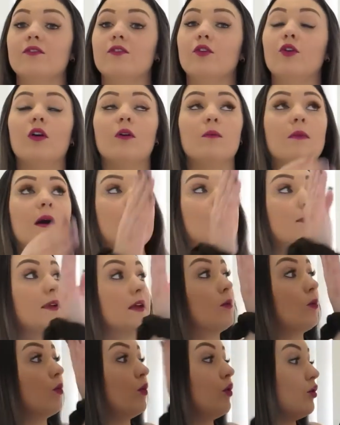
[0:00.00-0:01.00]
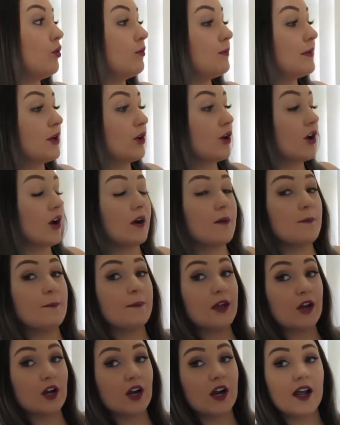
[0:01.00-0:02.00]
for my big wall mirror,
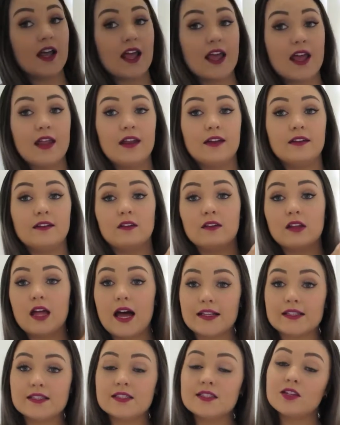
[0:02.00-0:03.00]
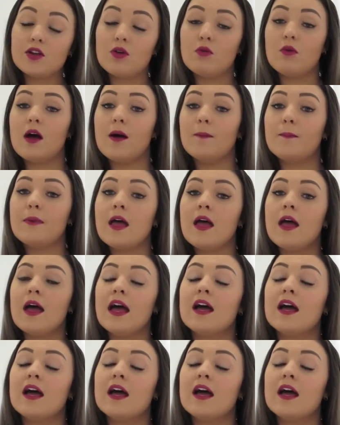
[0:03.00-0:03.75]
mirror and lights to go up.